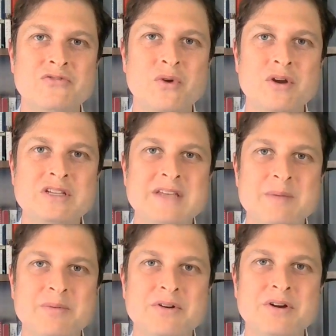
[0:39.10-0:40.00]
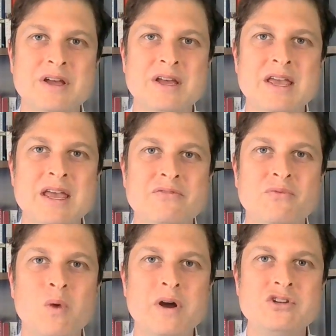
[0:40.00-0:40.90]
For example,
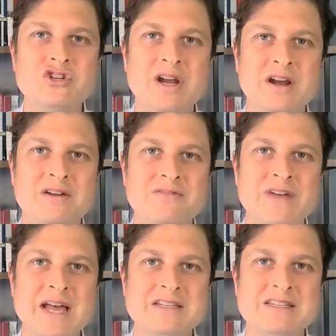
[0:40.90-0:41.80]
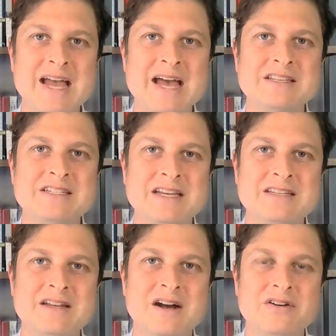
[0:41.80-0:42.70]
if one share vests at
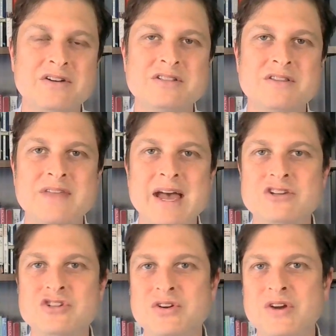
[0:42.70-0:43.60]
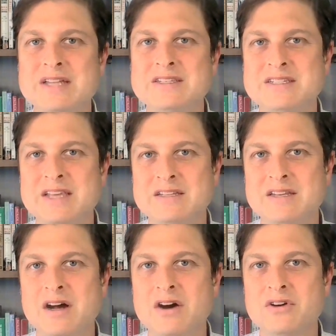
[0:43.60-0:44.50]
$60, that generates
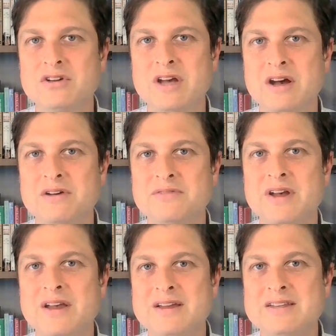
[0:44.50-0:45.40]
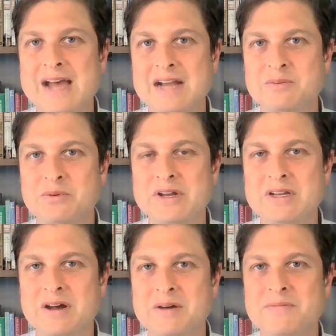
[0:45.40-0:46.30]
$60 of taxable
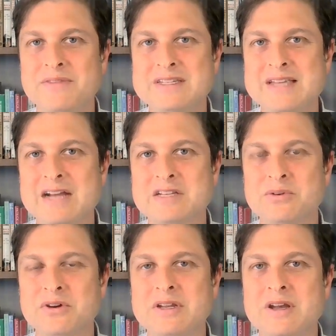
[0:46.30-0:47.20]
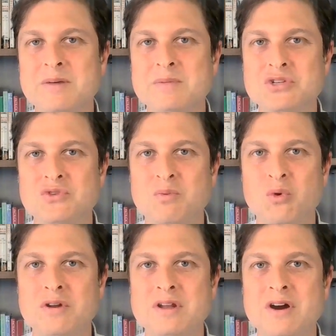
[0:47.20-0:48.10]
income. This taxable income is
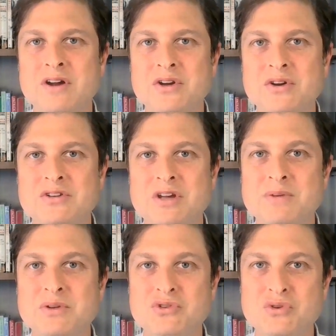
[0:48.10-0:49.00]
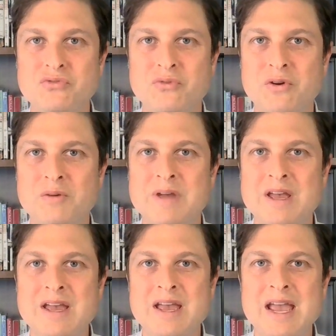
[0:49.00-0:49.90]
reported on your W-2 form
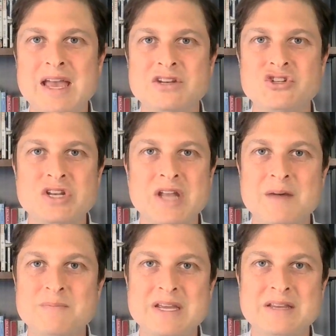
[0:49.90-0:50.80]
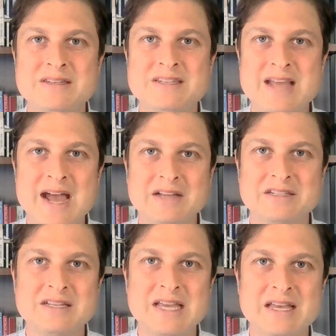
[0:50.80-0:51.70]
and should not be
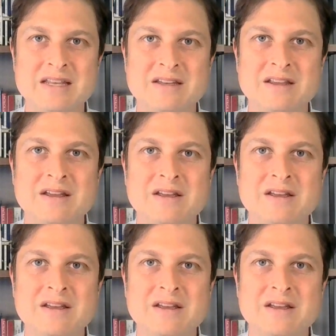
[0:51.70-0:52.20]
taxed again.